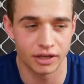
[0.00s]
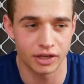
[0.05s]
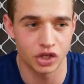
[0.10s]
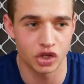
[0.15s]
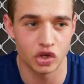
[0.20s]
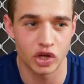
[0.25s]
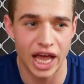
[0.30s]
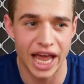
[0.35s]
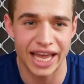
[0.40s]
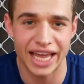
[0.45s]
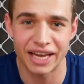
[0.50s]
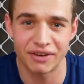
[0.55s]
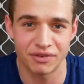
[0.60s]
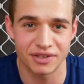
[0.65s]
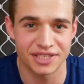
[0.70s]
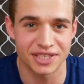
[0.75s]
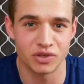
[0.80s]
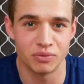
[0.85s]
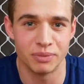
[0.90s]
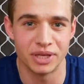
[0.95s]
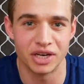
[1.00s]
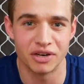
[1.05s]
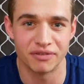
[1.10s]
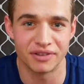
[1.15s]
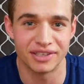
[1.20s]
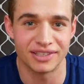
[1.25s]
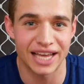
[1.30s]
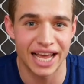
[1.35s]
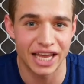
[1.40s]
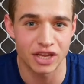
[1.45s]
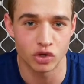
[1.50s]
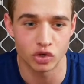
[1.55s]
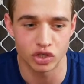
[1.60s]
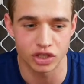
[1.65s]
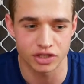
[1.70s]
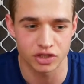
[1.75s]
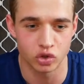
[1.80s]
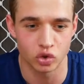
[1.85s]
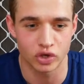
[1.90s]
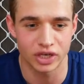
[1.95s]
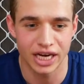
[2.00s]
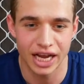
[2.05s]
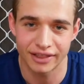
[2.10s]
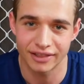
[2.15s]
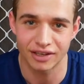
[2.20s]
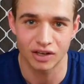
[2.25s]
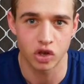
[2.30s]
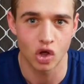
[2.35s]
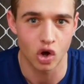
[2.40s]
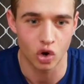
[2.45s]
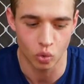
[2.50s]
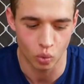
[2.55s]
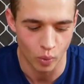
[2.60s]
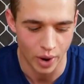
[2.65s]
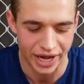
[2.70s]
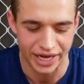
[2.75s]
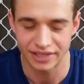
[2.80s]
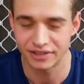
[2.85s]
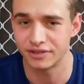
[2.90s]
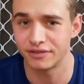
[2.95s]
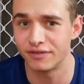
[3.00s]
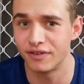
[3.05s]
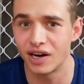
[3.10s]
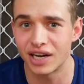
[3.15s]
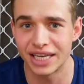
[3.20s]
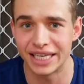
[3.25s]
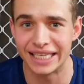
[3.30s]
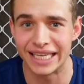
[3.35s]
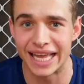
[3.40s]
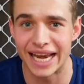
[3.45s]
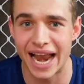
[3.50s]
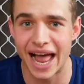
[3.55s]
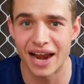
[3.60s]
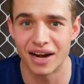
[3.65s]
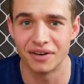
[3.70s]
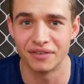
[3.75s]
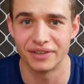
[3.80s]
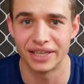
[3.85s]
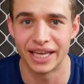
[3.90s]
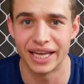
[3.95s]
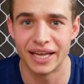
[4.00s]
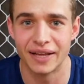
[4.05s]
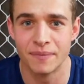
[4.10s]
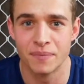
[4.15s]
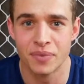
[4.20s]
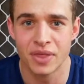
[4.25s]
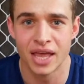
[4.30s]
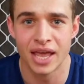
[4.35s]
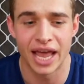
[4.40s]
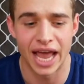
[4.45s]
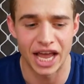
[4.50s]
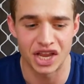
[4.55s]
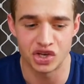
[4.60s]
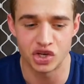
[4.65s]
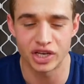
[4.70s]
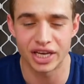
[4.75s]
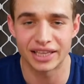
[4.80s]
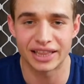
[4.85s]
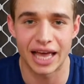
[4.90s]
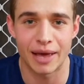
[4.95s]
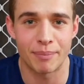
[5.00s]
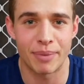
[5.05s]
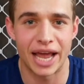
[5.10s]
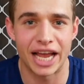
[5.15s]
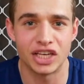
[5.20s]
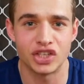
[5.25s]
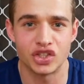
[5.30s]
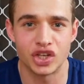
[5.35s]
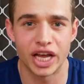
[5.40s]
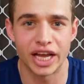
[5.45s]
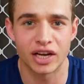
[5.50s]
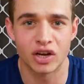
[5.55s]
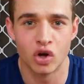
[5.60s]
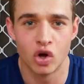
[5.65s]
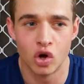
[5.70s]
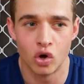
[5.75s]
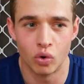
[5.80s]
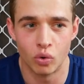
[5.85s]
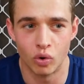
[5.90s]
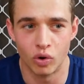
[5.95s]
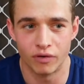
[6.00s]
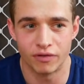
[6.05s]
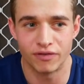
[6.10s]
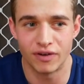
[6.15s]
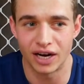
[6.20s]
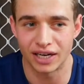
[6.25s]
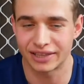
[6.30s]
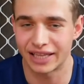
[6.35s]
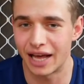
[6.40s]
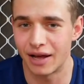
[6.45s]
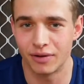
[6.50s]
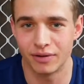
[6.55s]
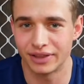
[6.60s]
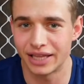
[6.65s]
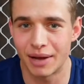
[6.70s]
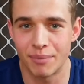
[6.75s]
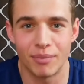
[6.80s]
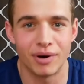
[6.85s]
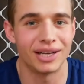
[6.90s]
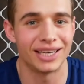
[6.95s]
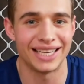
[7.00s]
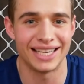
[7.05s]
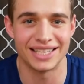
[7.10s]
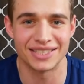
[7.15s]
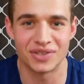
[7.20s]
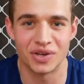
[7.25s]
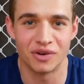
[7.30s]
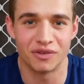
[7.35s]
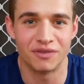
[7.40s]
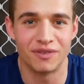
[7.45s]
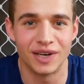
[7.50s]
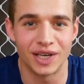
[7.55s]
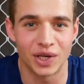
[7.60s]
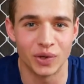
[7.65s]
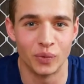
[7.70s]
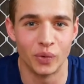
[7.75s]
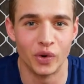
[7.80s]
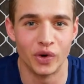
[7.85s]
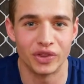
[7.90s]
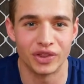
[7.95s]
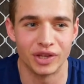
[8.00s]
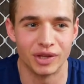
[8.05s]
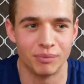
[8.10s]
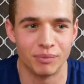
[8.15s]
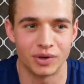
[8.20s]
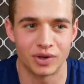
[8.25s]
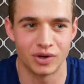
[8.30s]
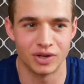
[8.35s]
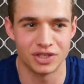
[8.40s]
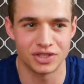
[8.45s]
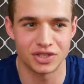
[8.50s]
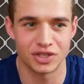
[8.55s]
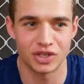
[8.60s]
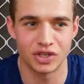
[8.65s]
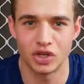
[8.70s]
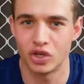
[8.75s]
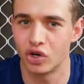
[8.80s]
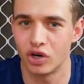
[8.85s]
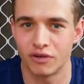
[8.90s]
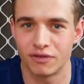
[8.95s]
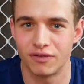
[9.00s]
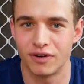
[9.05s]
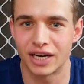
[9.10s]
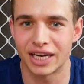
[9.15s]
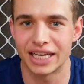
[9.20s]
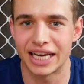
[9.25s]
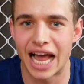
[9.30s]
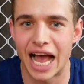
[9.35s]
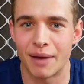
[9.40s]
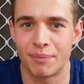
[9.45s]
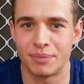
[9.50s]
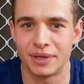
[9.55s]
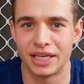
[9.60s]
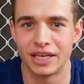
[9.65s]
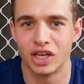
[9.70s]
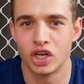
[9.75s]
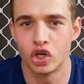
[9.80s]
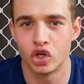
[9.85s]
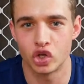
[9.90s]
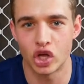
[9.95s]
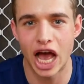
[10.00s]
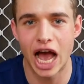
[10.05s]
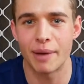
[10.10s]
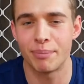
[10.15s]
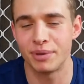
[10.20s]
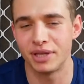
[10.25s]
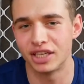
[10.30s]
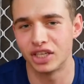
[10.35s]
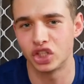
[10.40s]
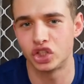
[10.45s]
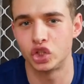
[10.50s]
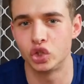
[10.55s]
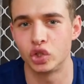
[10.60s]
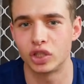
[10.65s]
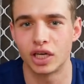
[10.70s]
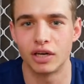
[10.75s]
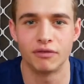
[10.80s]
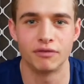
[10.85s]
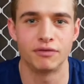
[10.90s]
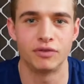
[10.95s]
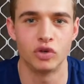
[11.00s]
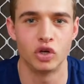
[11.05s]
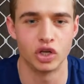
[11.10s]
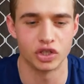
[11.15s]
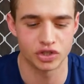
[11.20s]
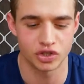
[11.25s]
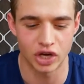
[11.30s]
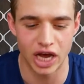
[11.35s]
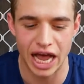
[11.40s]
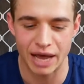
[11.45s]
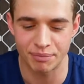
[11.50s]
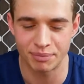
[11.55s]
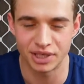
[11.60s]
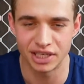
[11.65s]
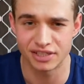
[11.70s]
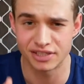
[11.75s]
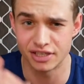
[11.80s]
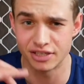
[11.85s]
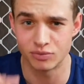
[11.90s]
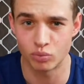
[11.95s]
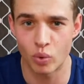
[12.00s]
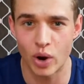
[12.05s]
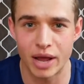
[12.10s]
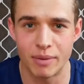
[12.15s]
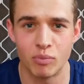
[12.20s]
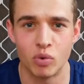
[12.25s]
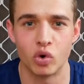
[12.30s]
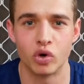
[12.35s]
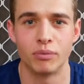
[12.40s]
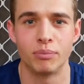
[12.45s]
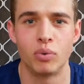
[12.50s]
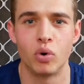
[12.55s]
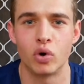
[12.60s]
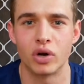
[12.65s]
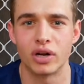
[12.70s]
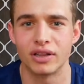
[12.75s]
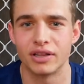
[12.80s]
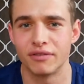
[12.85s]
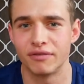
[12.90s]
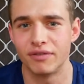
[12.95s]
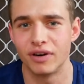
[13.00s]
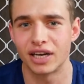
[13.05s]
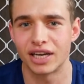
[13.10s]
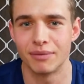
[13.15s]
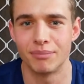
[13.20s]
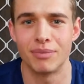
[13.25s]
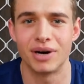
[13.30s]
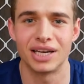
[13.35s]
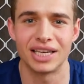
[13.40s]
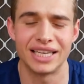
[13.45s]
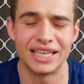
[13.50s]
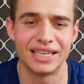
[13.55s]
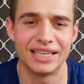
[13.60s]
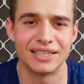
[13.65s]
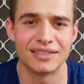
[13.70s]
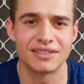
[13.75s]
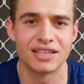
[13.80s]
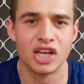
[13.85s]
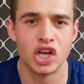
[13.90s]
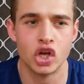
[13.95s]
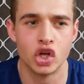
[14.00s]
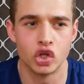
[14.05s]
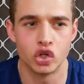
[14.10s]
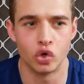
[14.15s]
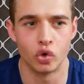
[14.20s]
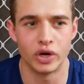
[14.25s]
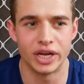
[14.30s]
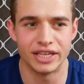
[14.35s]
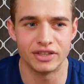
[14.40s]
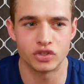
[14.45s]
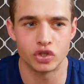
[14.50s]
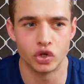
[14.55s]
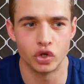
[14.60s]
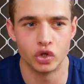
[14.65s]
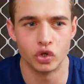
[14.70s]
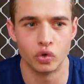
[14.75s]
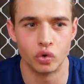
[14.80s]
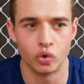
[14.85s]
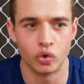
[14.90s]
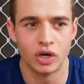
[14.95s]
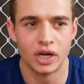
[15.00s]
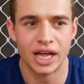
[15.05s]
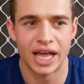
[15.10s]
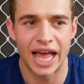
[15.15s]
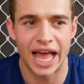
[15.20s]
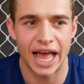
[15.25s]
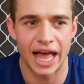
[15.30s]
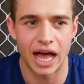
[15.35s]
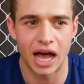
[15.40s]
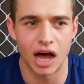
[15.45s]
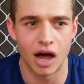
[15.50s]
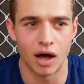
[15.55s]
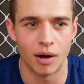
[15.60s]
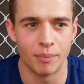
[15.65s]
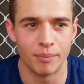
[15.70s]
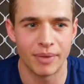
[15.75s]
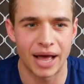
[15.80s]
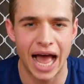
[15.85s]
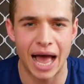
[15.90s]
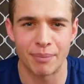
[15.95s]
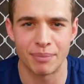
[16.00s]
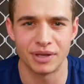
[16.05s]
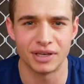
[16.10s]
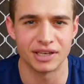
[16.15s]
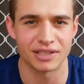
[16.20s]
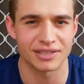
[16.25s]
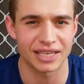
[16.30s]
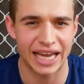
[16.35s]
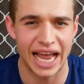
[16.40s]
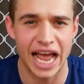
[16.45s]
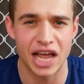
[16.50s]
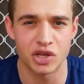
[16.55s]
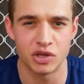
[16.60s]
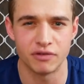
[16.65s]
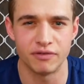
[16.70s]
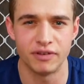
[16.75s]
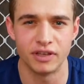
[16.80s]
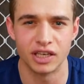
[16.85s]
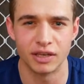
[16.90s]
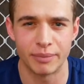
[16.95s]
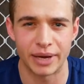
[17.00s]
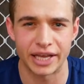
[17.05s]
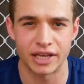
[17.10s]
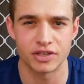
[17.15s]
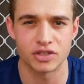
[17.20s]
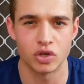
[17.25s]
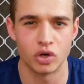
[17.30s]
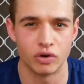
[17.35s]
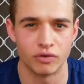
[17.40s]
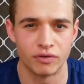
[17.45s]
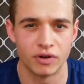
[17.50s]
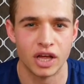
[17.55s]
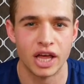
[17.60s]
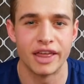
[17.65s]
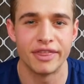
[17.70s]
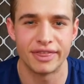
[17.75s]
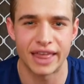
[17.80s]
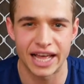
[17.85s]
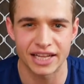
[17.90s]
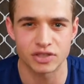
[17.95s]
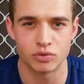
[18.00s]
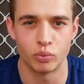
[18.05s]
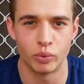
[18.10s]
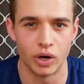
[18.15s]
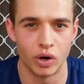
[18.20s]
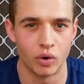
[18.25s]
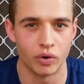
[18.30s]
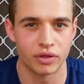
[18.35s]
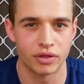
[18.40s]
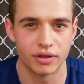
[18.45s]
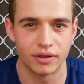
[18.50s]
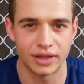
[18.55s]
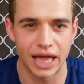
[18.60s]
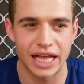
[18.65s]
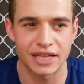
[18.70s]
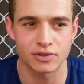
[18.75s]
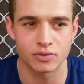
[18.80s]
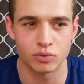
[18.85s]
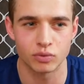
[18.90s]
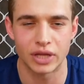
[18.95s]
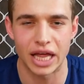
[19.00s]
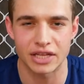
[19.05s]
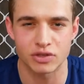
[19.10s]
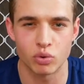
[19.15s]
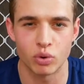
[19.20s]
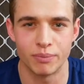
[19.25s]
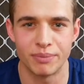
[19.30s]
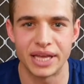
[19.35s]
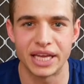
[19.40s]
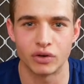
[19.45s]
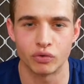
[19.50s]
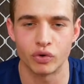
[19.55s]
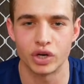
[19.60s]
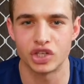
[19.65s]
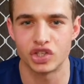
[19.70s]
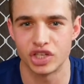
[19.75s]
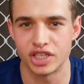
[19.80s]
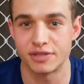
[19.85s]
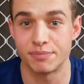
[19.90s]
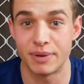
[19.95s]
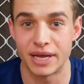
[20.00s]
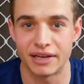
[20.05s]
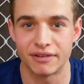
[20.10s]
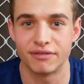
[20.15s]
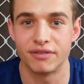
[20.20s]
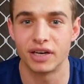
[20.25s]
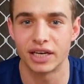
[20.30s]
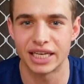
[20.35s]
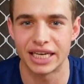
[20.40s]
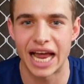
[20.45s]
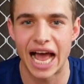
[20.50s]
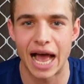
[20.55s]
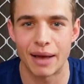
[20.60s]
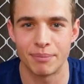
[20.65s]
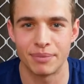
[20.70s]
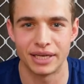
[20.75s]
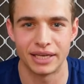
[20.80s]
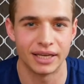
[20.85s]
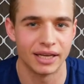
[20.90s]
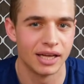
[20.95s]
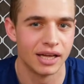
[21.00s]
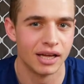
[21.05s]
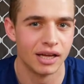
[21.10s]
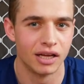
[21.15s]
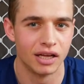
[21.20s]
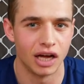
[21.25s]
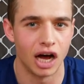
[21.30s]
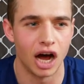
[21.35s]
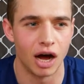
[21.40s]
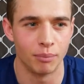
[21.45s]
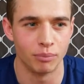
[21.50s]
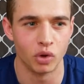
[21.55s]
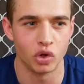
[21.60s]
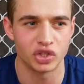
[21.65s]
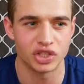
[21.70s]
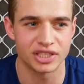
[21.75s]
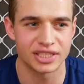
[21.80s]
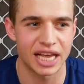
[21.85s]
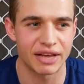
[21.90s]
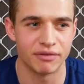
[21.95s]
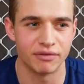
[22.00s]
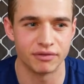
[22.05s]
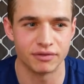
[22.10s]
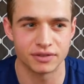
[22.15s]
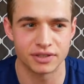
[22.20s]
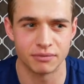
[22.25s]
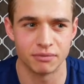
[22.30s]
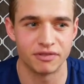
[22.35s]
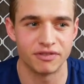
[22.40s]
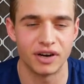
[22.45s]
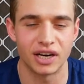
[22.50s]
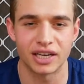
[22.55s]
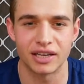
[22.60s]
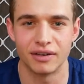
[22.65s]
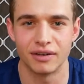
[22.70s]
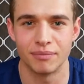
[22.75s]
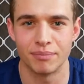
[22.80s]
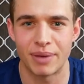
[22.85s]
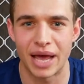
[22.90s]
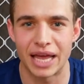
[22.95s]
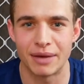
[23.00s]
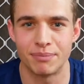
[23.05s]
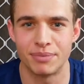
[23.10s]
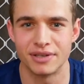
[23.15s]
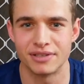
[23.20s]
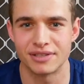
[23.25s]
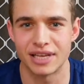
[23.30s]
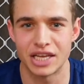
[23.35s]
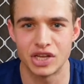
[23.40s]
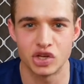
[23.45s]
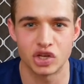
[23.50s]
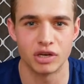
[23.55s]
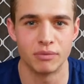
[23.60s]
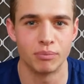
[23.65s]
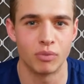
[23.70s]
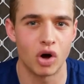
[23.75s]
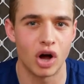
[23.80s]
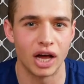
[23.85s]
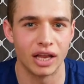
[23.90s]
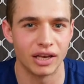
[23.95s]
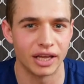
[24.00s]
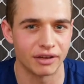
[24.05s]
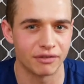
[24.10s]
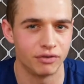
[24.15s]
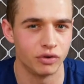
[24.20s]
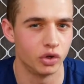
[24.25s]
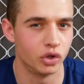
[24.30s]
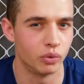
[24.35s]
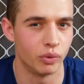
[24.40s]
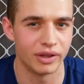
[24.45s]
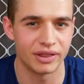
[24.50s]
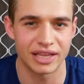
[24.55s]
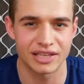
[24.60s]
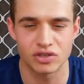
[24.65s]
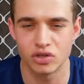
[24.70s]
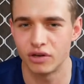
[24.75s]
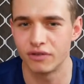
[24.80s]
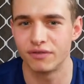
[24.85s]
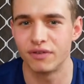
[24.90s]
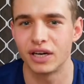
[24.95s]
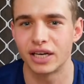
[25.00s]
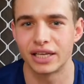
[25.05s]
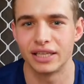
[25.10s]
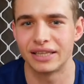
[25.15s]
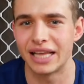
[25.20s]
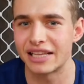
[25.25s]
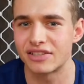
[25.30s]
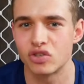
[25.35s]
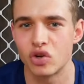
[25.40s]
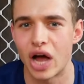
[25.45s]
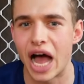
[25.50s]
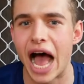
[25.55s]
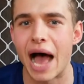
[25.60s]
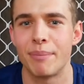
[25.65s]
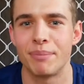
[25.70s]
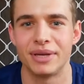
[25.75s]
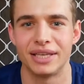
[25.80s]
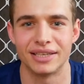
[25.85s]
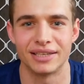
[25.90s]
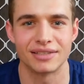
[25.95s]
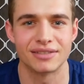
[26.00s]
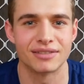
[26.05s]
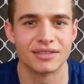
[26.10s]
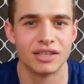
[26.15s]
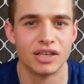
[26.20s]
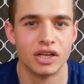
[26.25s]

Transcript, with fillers: You hate every single minute of the day. You're just looking at the clock, waiting to fucking get out of there, and you get that paycheck. Well, fuck, that money is not fucking worth it, because you're not fucking happy. Your happiness should come first. Your happiness is way more important than fucking money is. Your internal happiness, like how you feel about yourself, that's wealth. That's what being rich is. Being fucking happy. Not just having some fucking papers that you can buy like food with. That's not fucking, that's not happiness.